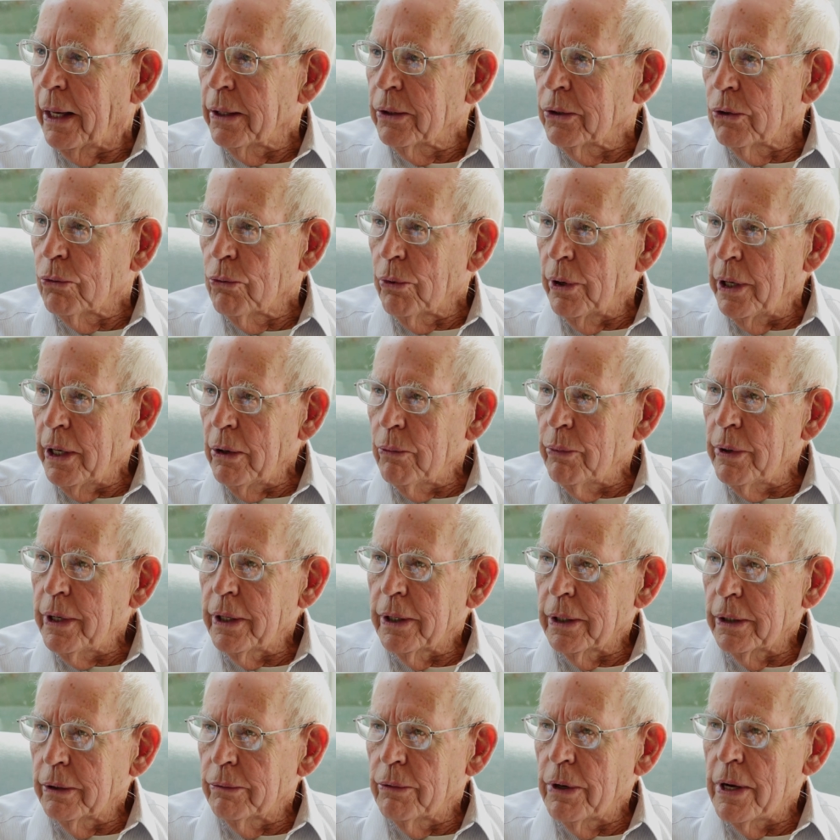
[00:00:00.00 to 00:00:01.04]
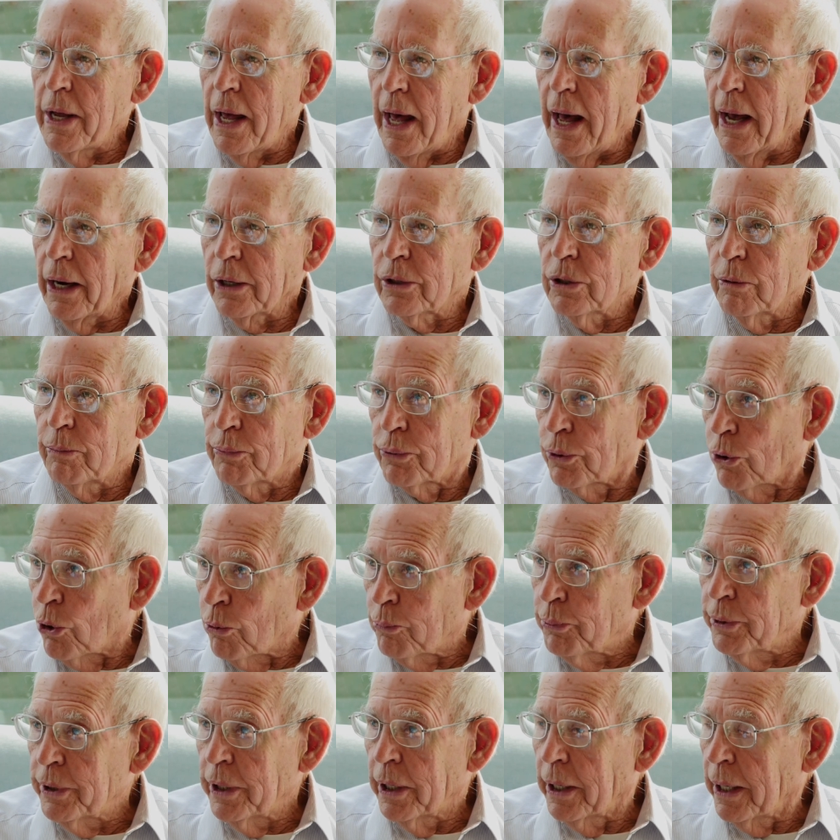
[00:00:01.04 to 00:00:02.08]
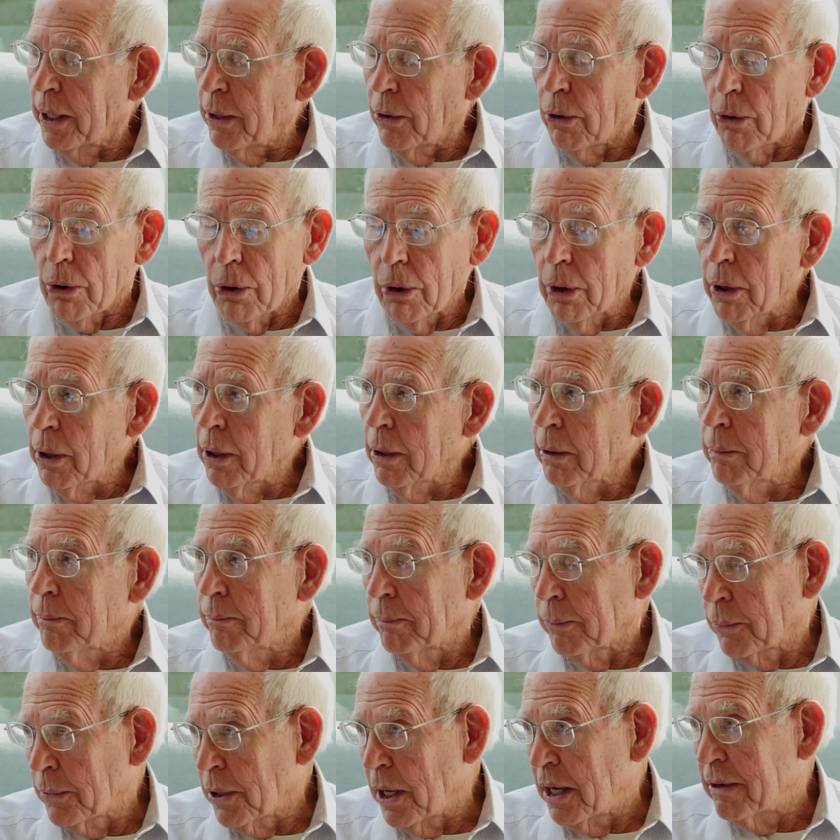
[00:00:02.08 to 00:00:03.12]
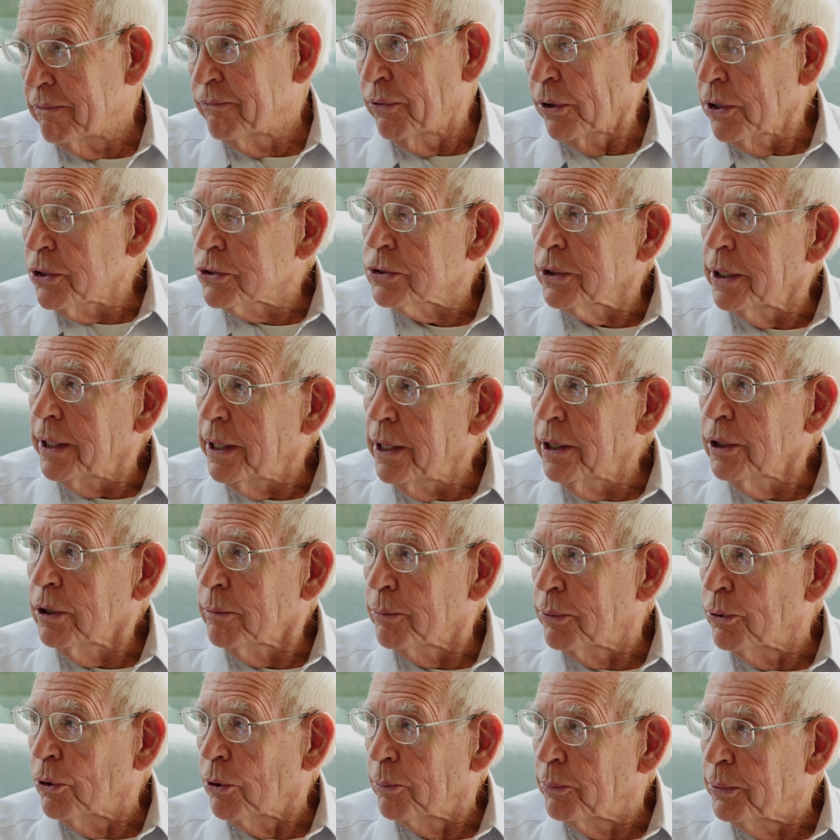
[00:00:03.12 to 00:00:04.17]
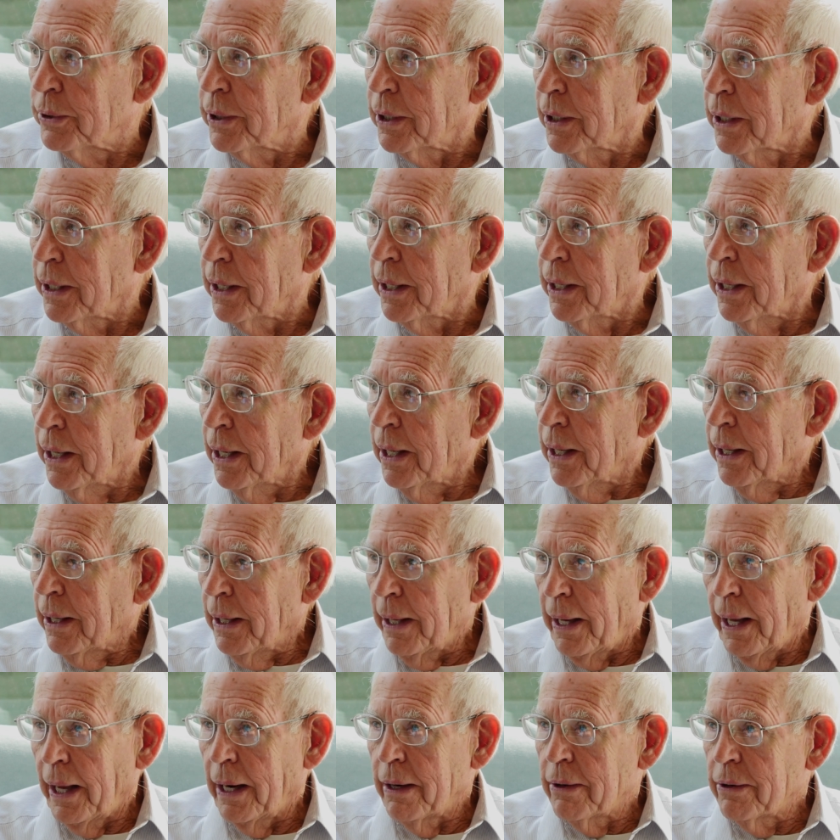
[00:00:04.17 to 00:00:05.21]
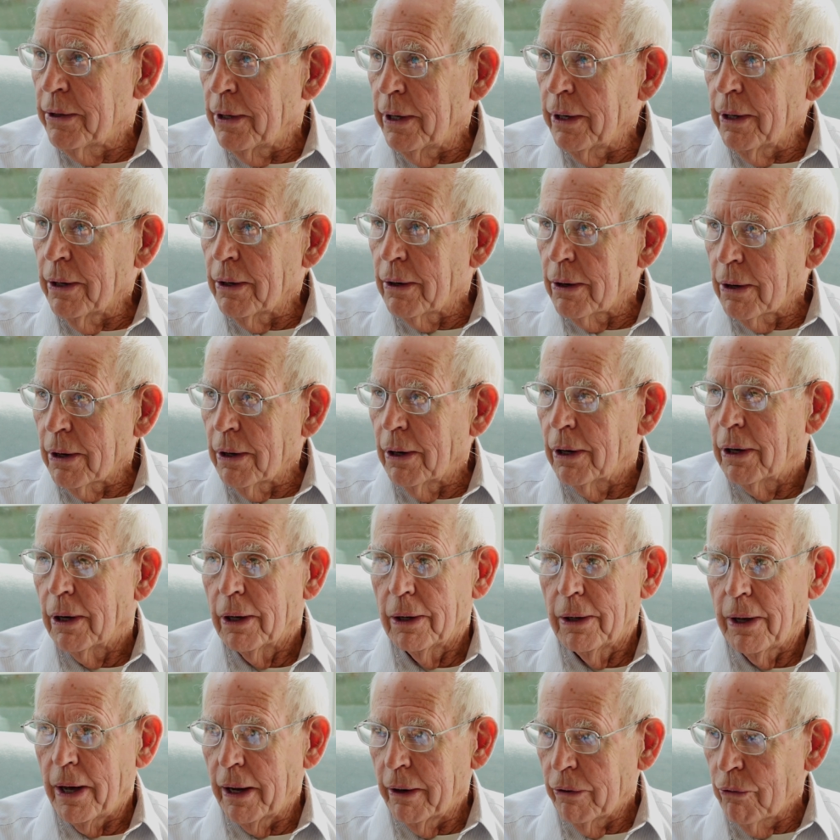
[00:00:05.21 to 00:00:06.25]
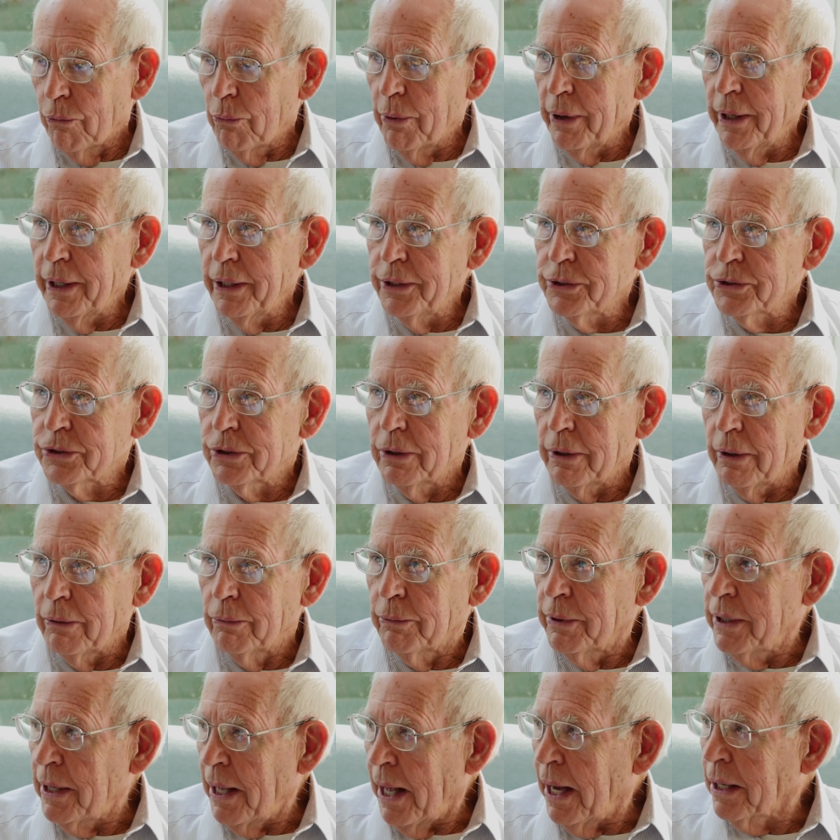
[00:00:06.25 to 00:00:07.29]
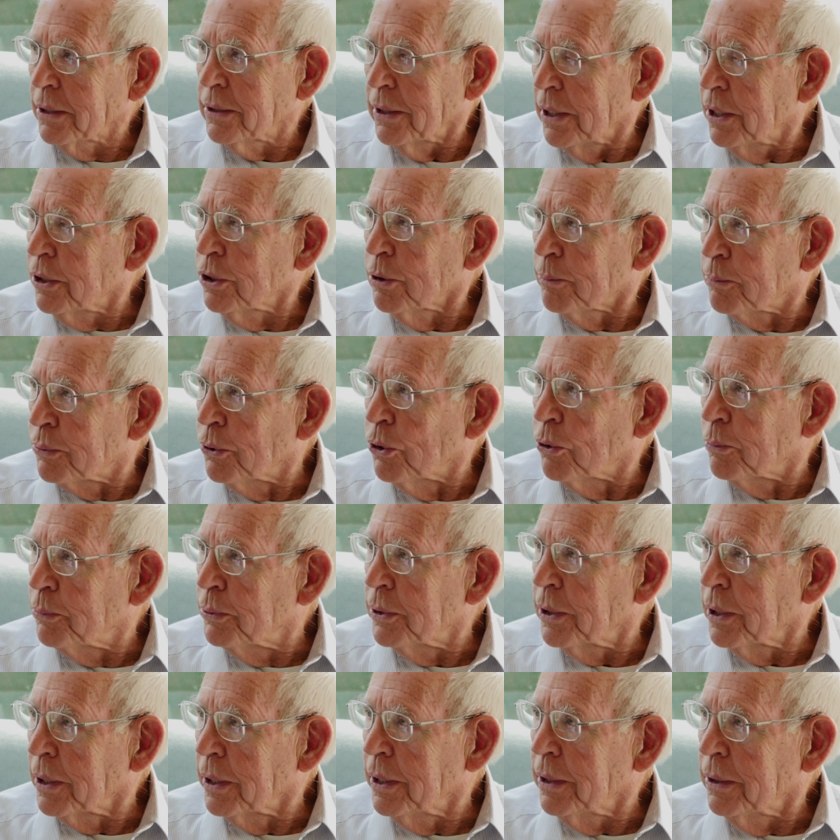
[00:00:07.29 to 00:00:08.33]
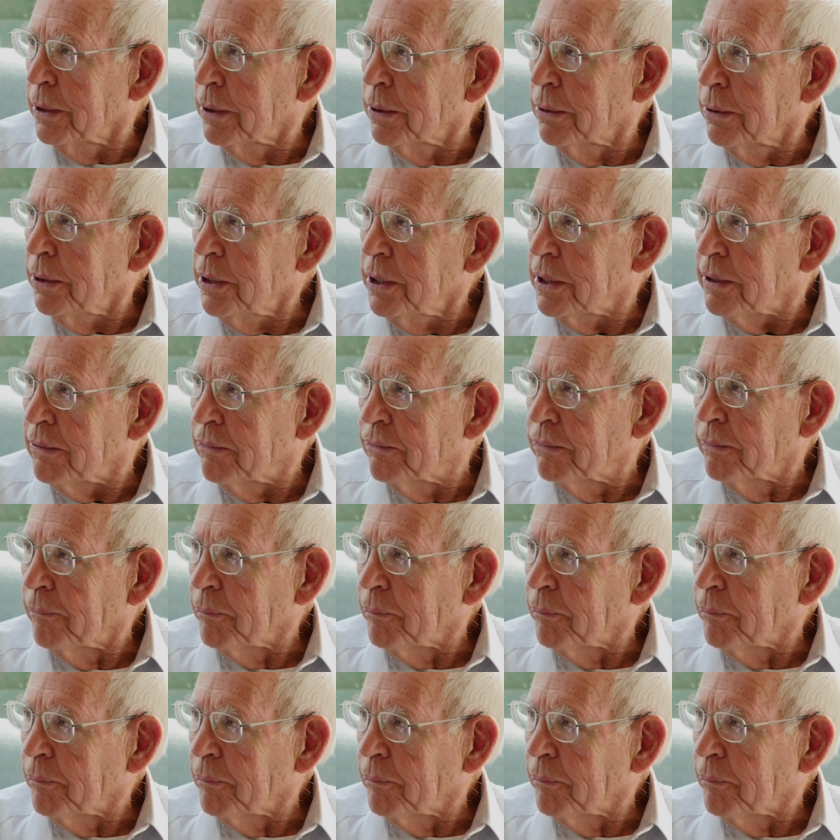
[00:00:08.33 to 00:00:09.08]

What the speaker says: the way we can react appropriately or conversely inappropriately. And there are a lot of ways to react inappropriately to grief.